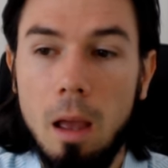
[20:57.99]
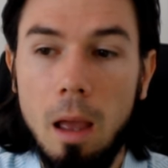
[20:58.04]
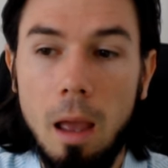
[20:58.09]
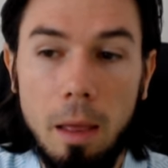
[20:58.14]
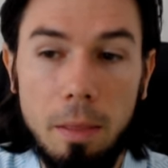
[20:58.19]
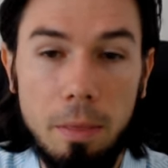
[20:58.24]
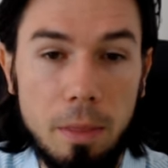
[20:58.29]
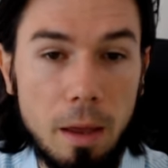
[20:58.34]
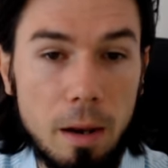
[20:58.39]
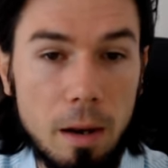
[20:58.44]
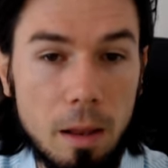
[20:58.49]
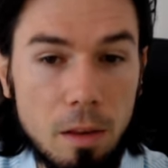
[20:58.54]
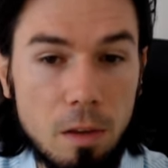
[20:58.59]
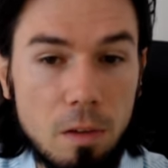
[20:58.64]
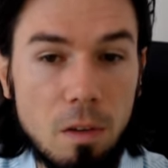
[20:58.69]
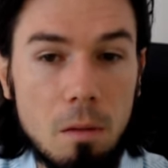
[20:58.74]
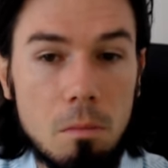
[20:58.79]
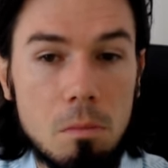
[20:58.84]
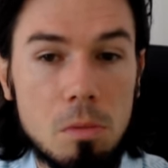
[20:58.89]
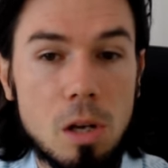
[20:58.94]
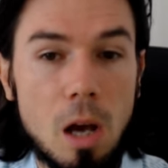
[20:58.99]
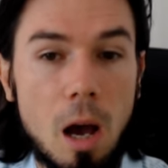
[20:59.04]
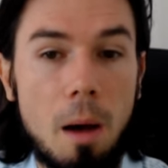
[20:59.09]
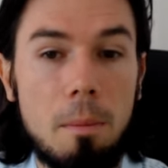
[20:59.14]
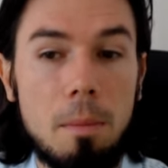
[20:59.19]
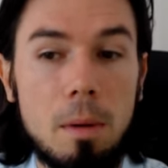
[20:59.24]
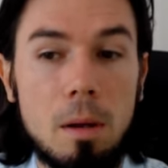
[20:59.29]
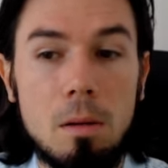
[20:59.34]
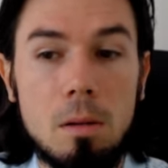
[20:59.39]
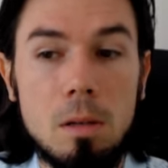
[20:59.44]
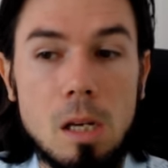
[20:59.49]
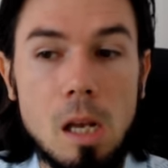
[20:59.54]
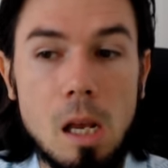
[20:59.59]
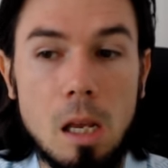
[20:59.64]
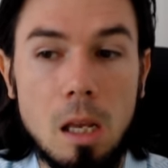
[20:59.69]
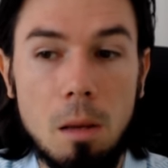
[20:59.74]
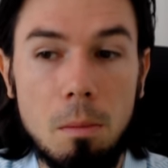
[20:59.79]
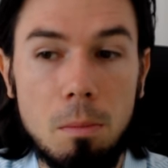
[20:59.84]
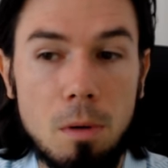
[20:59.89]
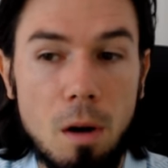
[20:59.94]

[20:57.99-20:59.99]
and then at the same time taking